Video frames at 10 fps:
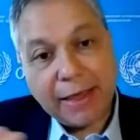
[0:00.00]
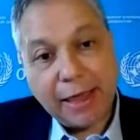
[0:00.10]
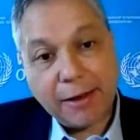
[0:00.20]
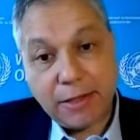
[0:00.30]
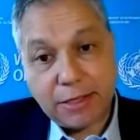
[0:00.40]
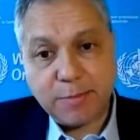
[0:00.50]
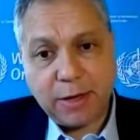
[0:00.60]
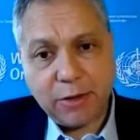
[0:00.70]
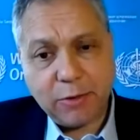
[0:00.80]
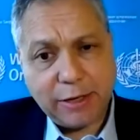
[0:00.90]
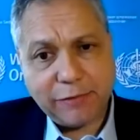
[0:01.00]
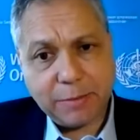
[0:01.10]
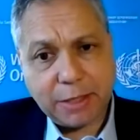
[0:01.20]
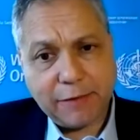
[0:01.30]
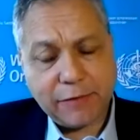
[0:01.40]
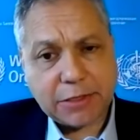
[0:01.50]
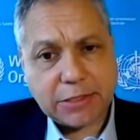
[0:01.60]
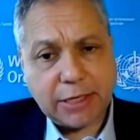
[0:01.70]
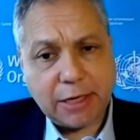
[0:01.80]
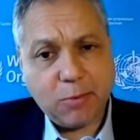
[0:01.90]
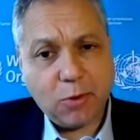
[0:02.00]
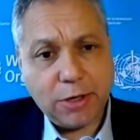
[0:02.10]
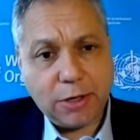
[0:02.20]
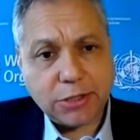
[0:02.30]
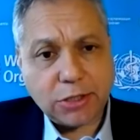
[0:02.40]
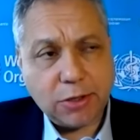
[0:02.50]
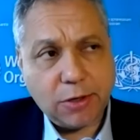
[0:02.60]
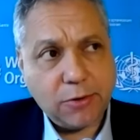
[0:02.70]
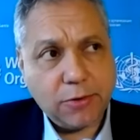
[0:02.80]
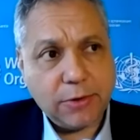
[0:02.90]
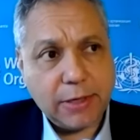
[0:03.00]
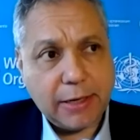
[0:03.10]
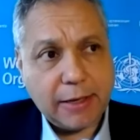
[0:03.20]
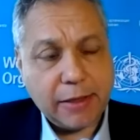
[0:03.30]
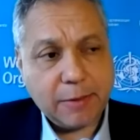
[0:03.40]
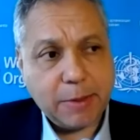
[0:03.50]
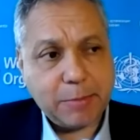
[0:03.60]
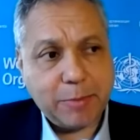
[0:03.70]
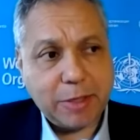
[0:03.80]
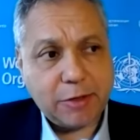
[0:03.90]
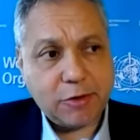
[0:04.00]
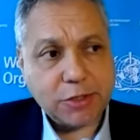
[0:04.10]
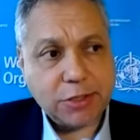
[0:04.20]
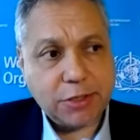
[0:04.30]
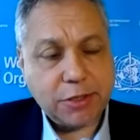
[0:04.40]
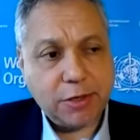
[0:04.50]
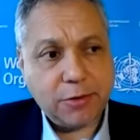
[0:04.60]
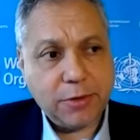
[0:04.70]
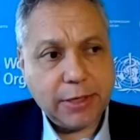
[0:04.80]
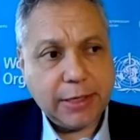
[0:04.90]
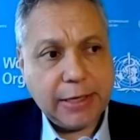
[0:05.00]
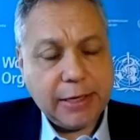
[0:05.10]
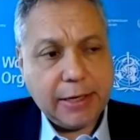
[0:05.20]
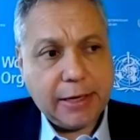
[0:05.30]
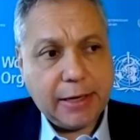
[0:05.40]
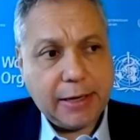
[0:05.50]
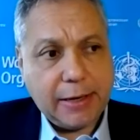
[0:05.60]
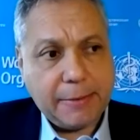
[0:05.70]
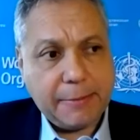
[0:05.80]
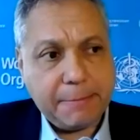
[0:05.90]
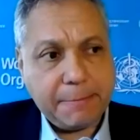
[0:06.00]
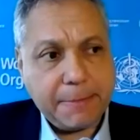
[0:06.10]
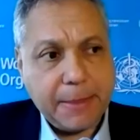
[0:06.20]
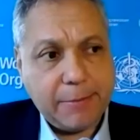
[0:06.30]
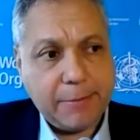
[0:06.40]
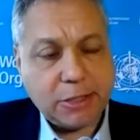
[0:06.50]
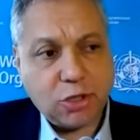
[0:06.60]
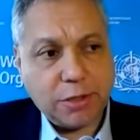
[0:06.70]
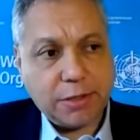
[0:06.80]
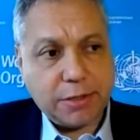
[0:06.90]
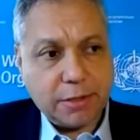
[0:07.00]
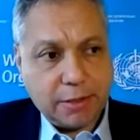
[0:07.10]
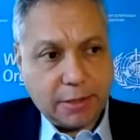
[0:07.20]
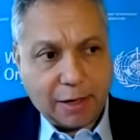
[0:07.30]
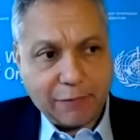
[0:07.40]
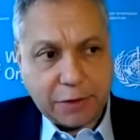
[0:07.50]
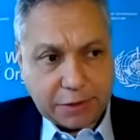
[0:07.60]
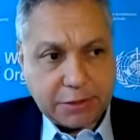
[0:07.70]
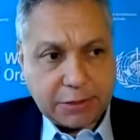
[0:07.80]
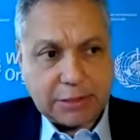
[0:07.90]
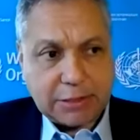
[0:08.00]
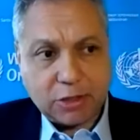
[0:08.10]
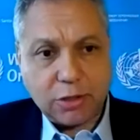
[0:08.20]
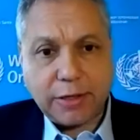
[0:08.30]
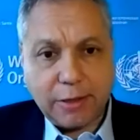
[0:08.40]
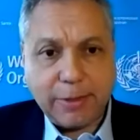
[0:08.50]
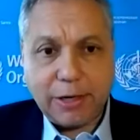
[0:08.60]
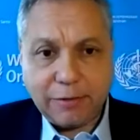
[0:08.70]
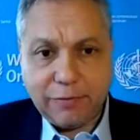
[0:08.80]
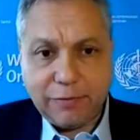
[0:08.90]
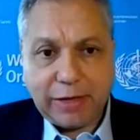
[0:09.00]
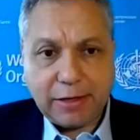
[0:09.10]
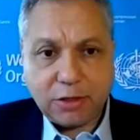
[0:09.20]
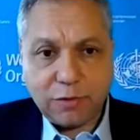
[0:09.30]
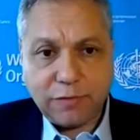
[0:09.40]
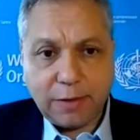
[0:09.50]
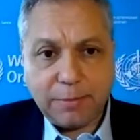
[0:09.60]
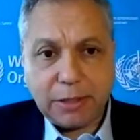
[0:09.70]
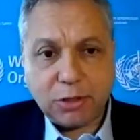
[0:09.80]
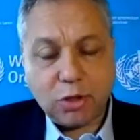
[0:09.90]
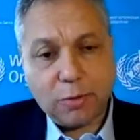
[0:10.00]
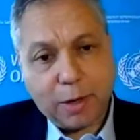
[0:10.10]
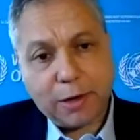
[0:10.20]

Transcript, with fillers: And this, by the way, from a governance standpoint, also, I think people would be interested to know, I mentioned governance is actually a comparative advantage of WHO.